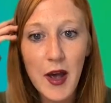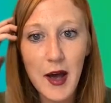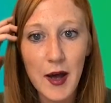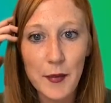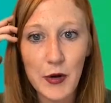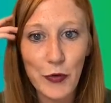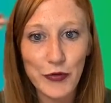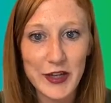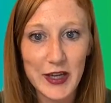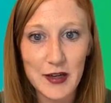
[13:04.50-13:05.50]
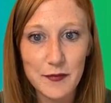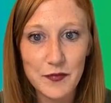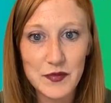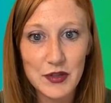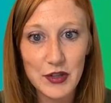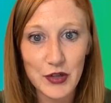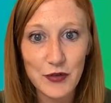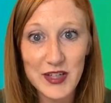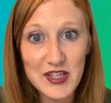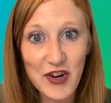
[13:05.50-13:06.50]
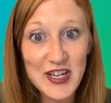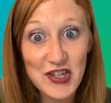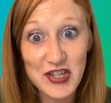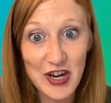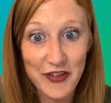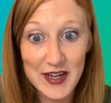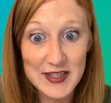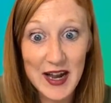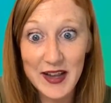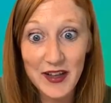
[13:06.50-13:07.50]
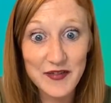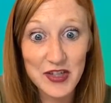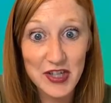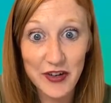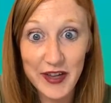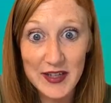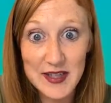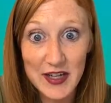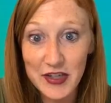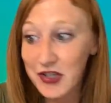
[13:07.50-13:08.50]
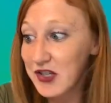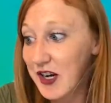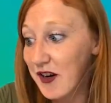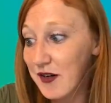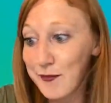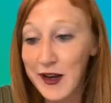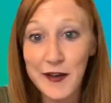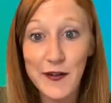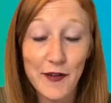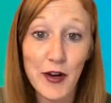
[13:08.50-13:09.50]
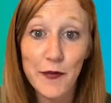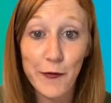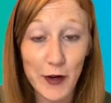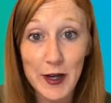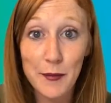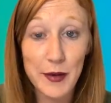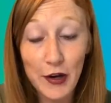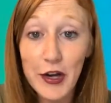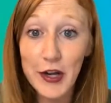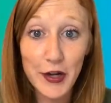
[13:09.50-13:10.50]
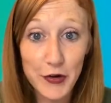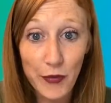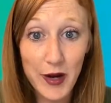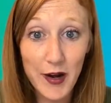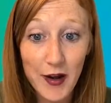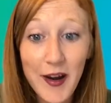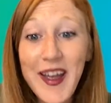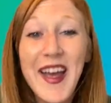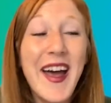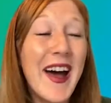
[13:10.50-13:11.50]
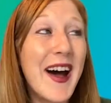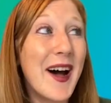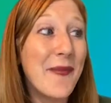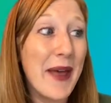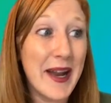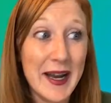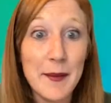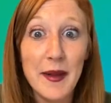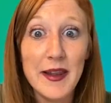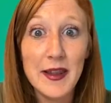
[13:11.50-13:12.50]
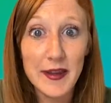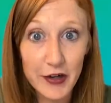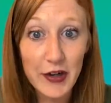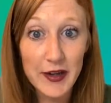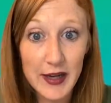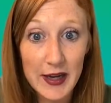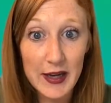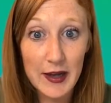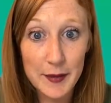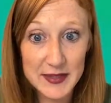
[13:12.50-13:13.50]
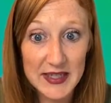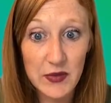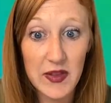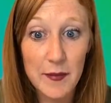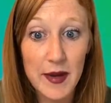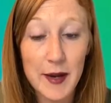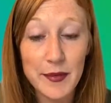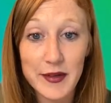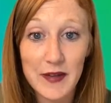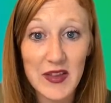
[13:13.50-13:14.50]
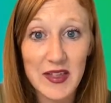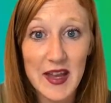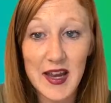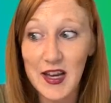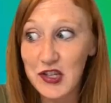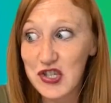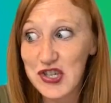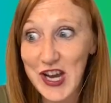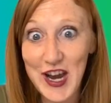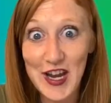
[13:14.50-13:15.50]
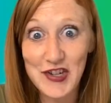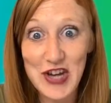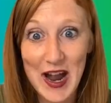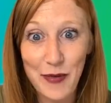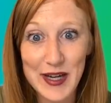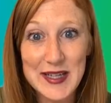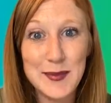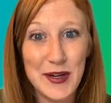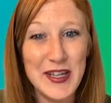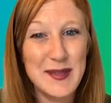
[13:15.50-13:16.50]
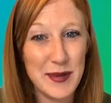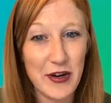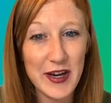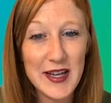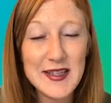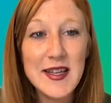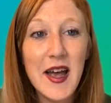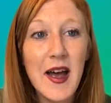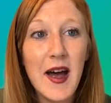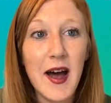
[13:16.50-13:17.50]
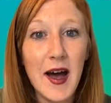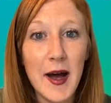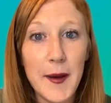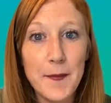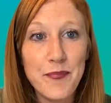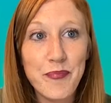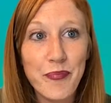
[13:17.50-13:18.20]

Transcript: um, and only you know it's great to share things i love to share things i just shared my favorite freaking period underwear um, and i am literally obsessed with them and i believe that they change how we experience periods um,